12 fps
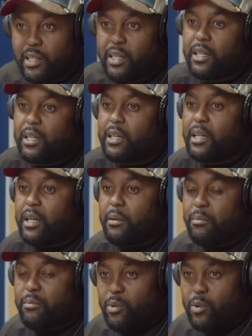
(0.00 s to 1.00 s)
Mm-hmm.
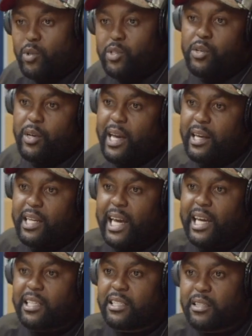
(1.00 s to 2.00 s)
Um, also, I had a
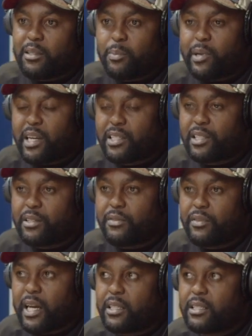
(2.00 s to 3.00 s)
hand in the production
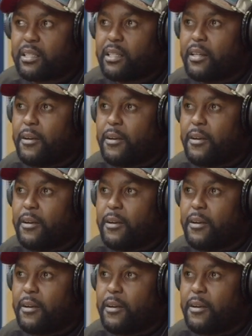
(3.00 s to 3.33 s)
of that.